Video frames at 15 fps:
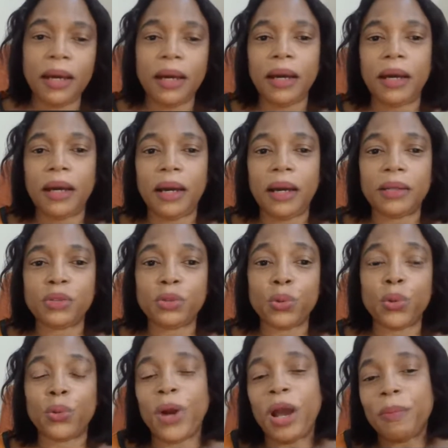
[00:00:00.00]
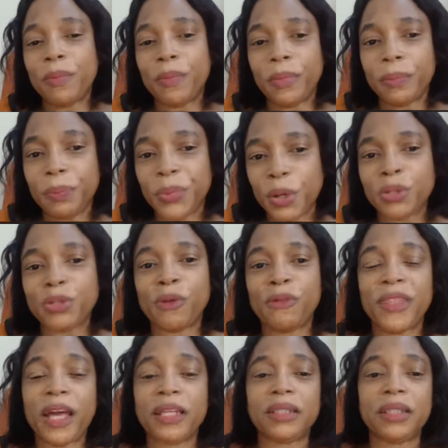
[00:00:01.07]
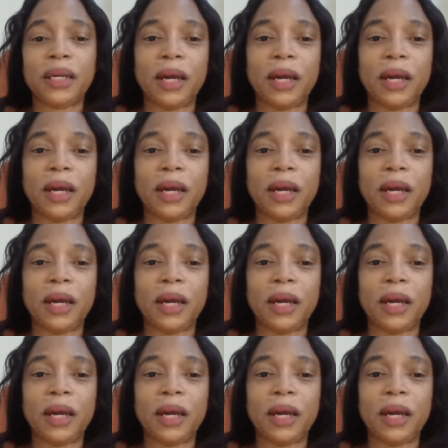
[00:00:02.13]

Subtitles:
So because of that,